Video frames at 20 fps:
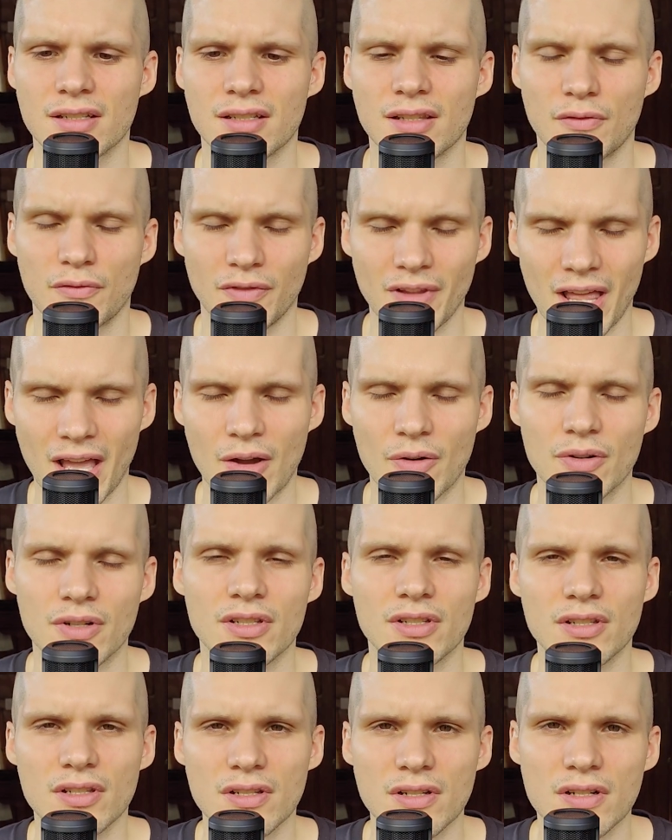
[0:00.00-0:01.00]
The
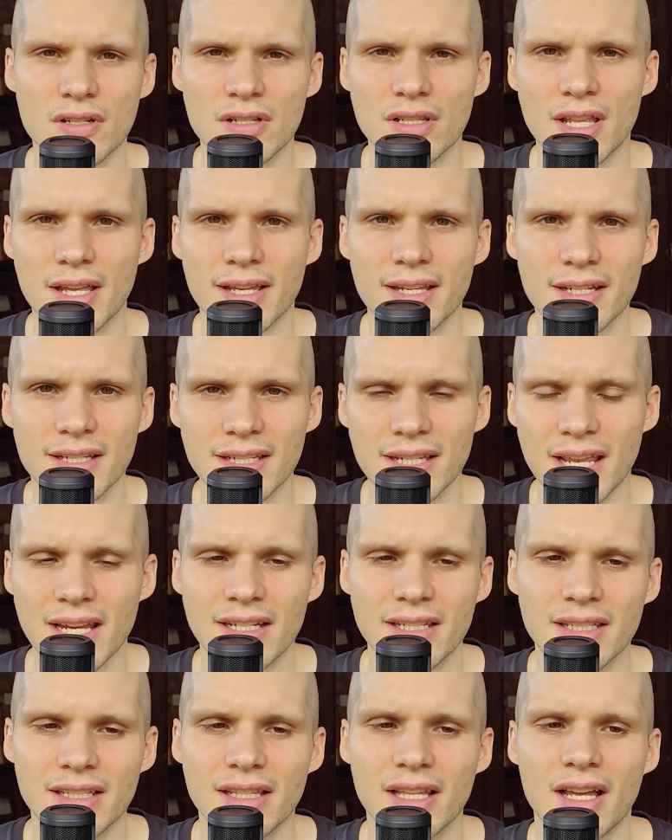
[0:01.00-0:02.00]
flowers look like
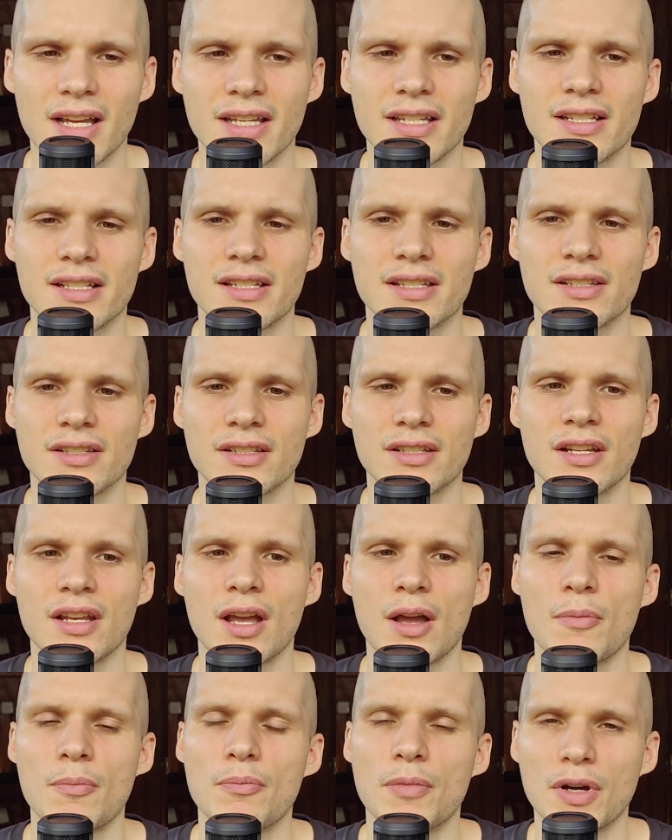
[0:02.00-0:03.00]
dandelions,
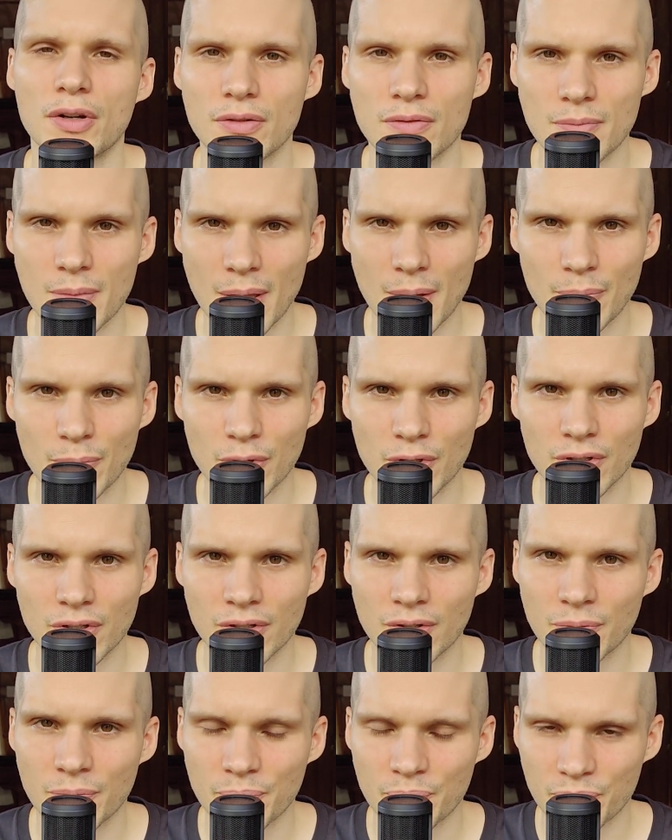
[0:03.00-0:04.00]
but
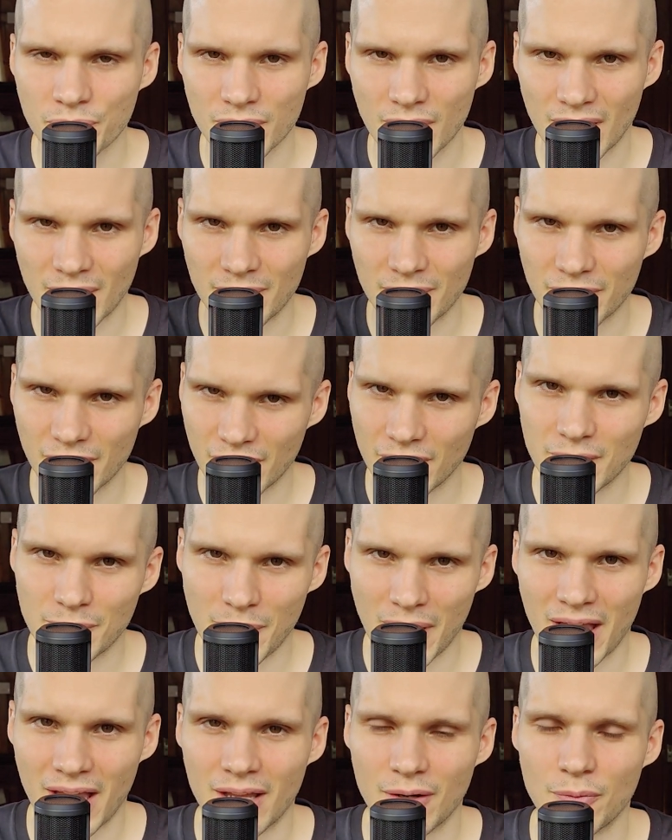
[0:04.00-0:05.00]
remember, I'm very
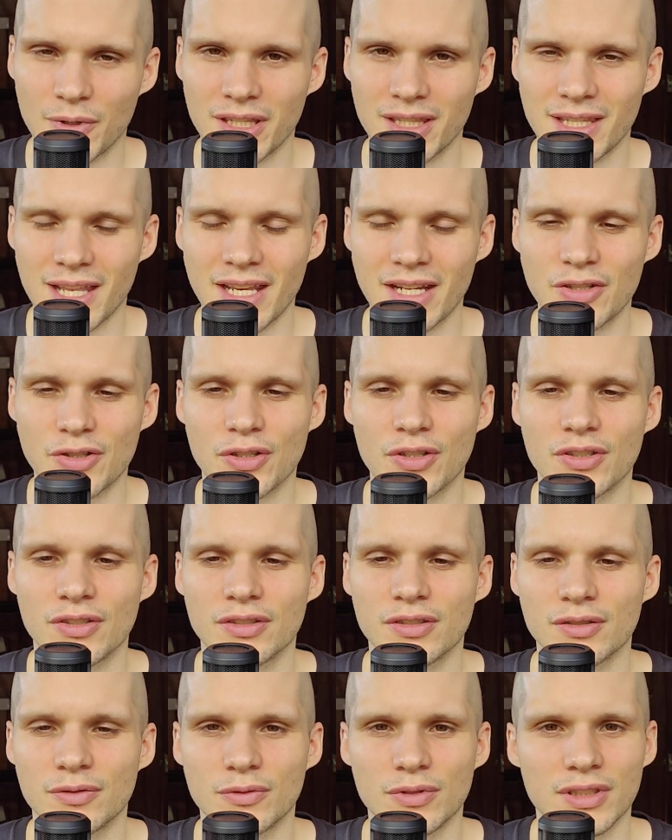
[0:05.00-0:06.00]
bad with
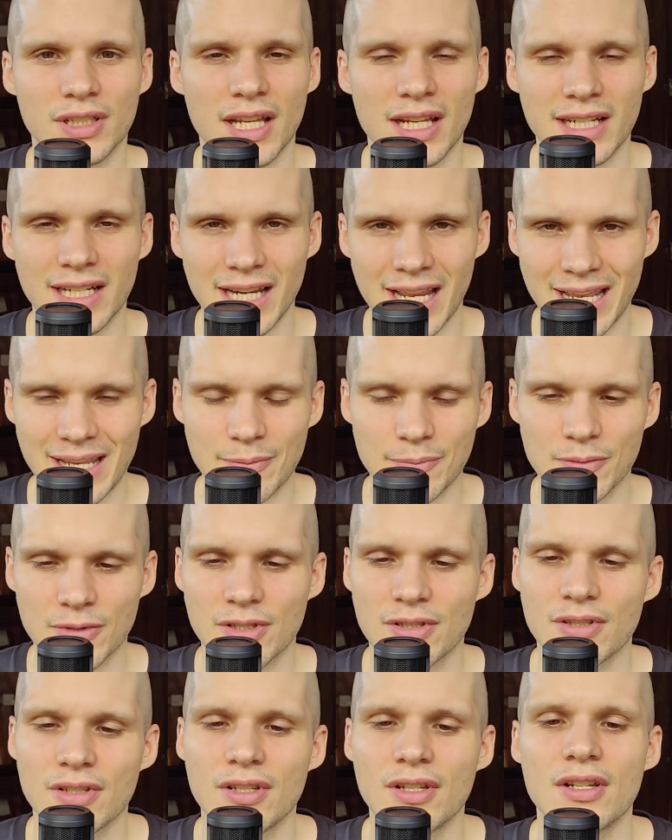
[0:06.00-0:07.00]
nature and
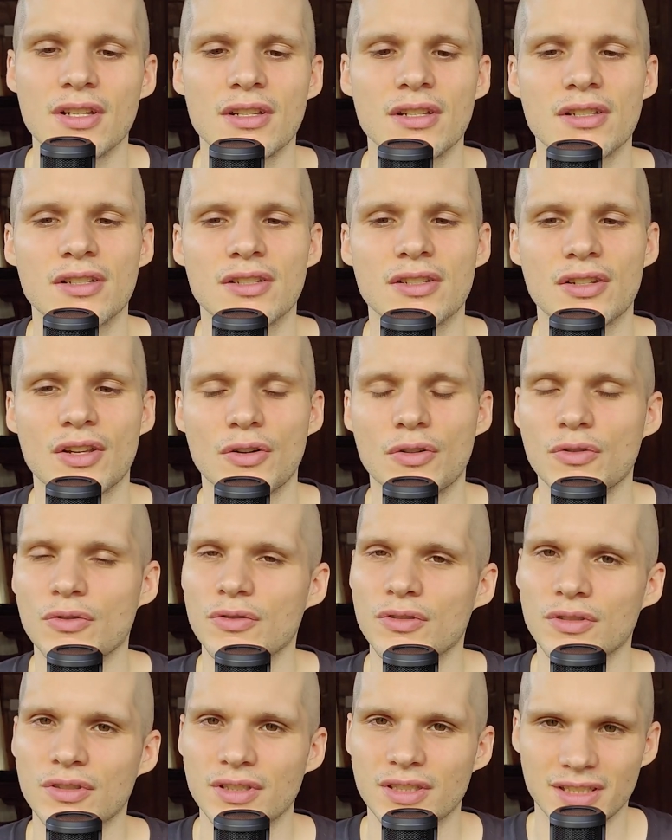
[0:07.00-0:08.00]
names, so
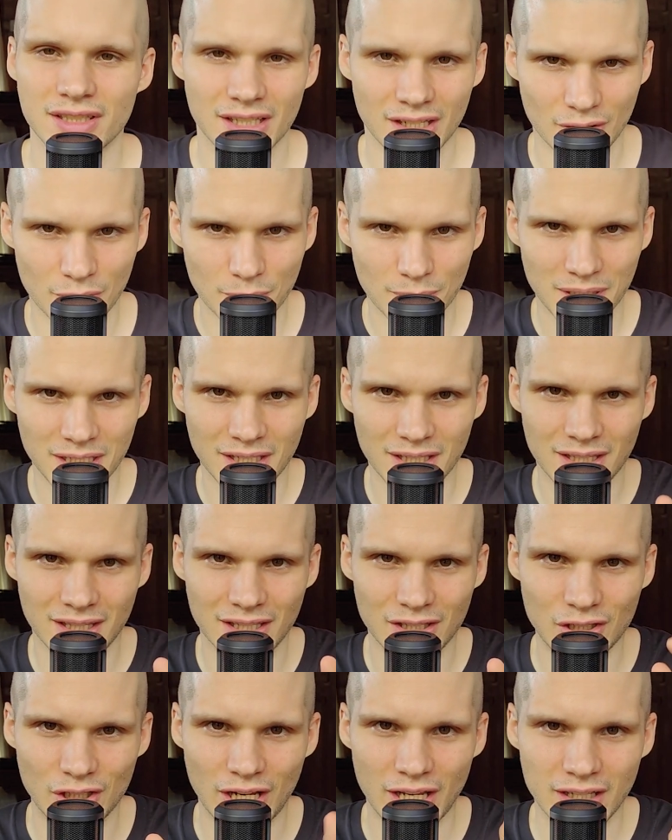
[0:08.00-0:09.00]
tell me in
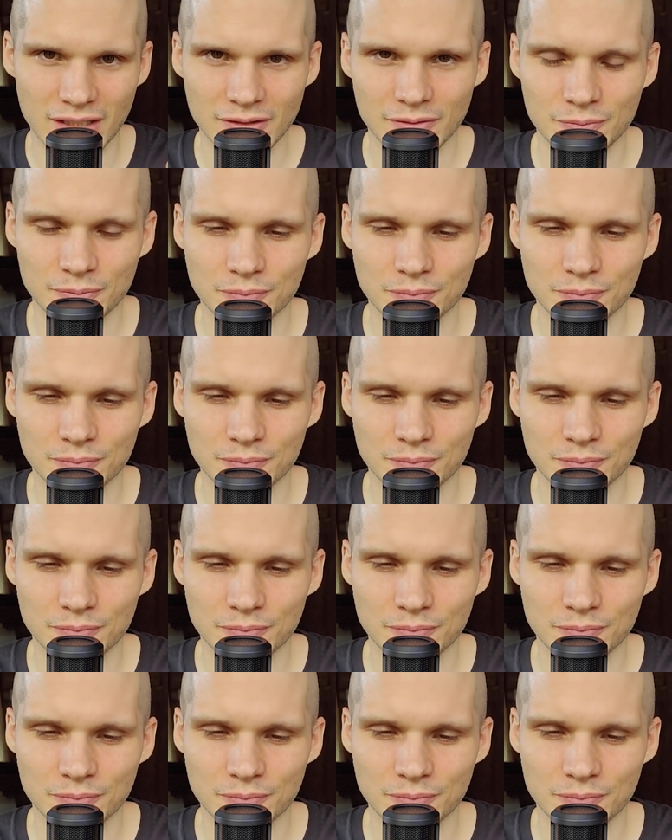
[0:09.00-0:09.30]
the chat.